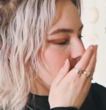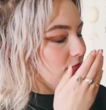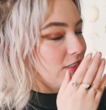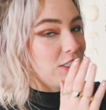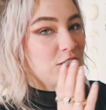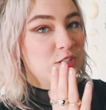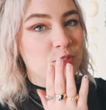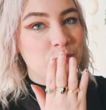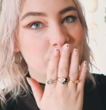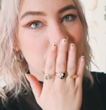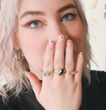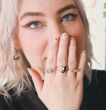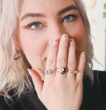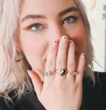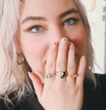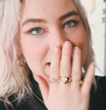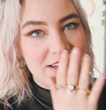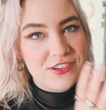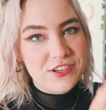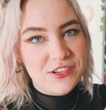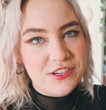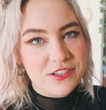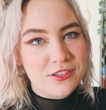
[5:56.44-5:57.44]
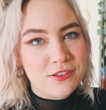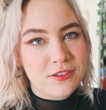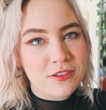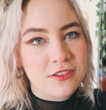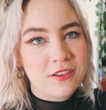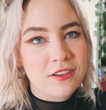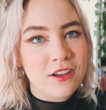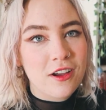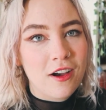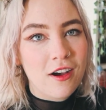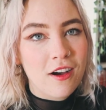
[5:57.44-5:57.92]
These sprayed
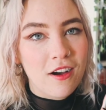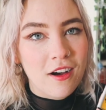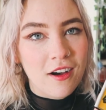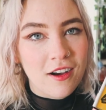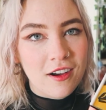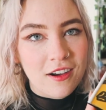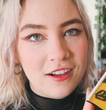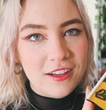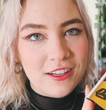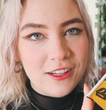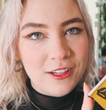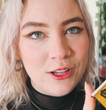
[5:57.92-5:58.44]
edges. Oh,